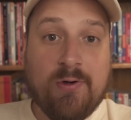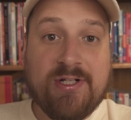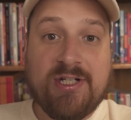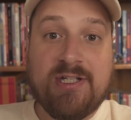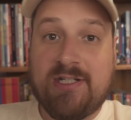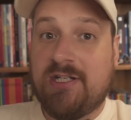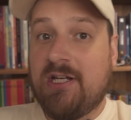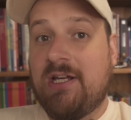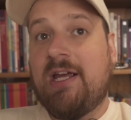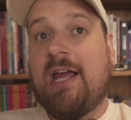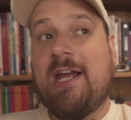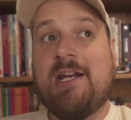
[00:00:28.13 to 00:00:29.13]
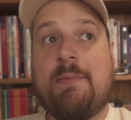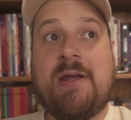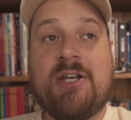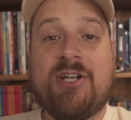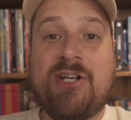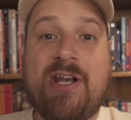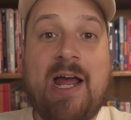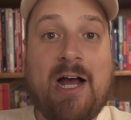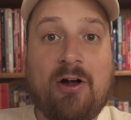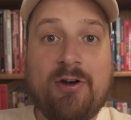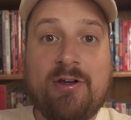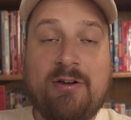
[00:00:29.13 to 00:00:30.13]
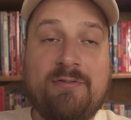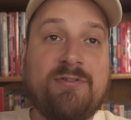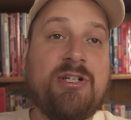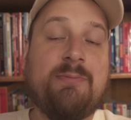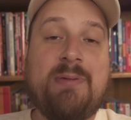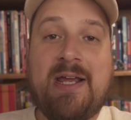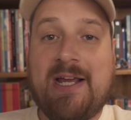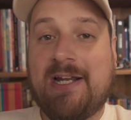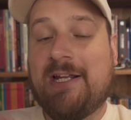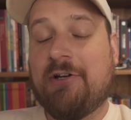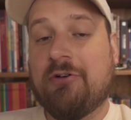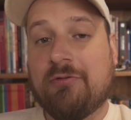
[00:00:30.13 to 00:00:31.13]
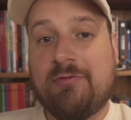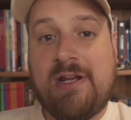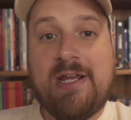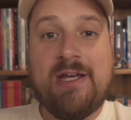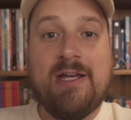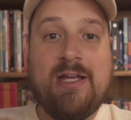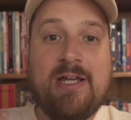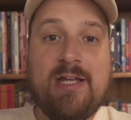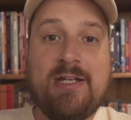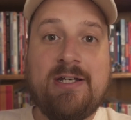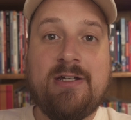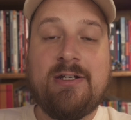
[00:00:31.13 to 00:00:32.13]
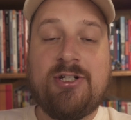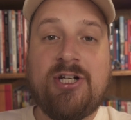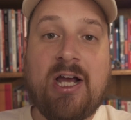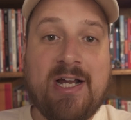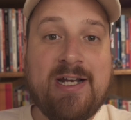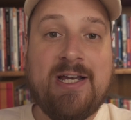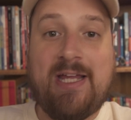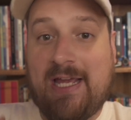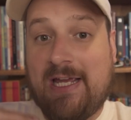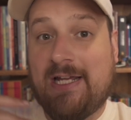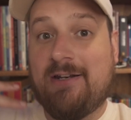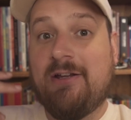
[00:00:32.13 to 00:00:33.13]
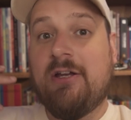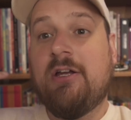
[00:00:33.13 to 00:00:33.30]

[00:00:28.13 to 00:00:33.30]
which is animation out of Japan and Korea and China and